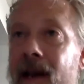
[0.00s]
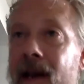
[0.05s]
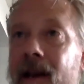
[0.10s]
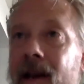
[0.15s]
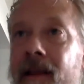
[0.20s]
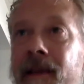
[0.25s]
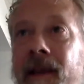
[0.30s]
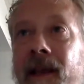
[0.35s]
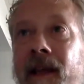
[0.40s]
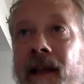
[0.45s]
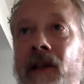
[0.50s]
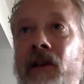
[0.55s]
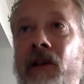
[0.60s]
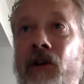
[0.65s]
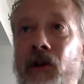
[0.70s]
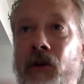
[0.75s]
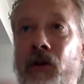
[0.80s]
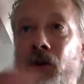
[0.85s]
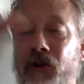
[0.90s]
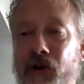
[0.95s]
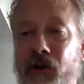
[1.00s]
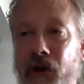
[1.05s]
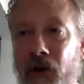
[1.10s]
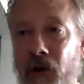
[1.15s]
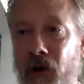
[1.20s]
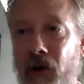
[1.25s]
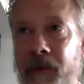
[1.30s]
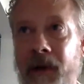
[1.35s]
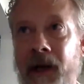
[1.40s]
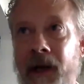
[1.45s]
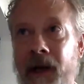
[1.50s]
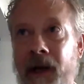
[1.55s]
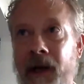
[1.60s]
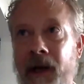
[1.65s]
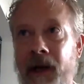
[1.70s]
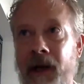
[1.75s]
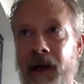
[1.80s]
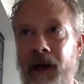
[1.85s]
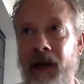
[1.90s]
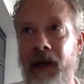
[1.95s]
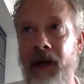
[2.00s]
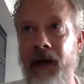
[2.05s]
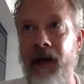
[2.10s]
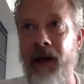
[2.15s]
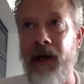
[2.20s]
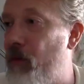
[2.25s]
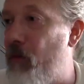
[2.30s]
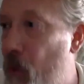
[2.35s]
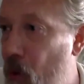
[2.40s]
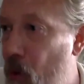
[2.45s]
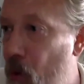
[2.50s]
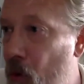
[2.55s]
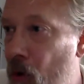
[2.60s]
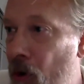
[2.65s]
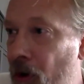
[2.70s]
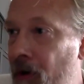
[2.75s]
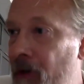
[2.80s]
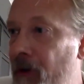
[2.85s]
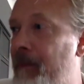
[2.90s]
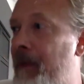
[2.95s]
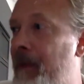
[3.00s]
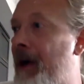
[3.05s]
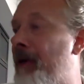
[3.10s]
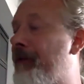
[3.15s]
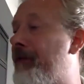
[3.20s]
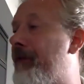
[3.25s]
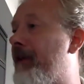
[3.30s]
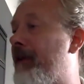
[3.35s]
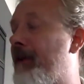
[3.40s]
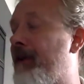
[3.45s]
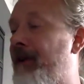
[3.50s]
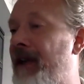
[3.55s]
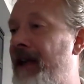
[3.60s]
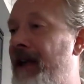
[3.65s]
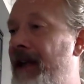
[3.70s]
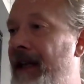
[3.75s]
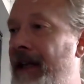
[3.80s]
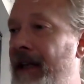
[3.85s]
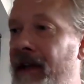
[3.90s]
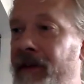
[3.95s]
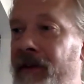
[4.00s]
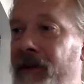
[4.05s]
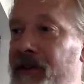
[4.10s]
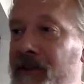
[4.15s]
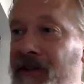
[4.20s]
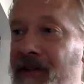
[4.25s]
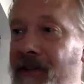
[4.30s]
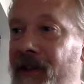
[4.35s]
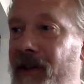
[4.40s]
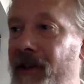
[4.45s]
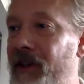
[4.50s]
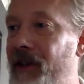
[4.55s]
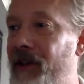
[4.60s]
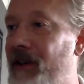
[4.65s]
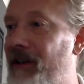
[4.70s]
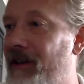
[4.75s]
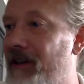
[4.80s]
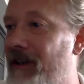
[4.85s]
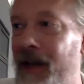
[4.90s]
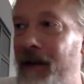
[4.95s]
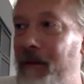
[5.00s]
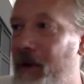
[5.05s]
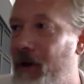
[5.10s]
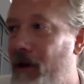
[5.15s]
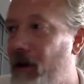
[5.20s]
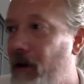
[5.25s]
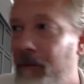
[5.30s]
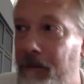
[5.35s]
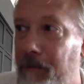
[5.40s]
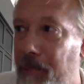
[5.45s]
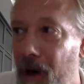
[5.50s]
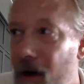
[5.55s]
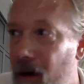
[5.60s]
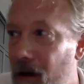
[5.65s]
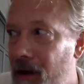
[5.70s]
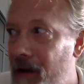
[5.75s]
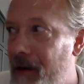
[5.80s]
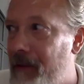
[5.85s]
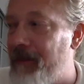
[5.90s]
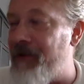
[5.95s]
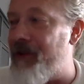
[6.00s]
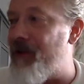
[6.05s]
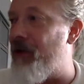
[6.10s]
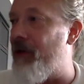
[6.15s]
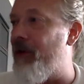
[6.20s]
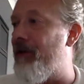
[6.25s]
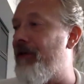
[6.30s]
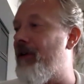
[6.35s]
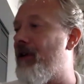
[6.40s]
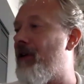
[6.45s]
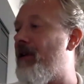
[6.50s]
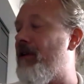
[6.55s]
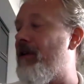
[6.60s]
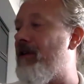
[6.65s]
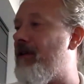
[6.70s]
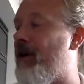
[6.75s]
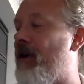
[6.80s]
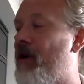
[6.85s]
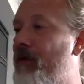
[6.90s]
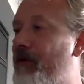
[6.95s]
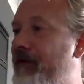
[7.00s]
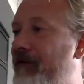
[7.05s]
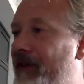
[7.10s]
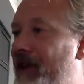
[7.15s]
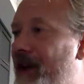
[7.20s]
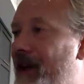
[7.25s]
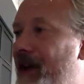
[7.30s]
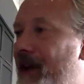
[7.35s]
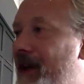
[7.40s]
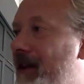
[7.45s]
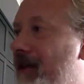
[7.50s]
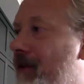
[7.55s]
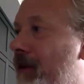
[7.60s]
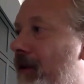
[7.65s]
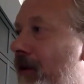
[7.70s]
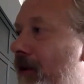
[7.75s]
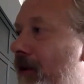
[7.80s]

anything neutral about the Ukraine war, about the Syrian chemical bombs or the COVID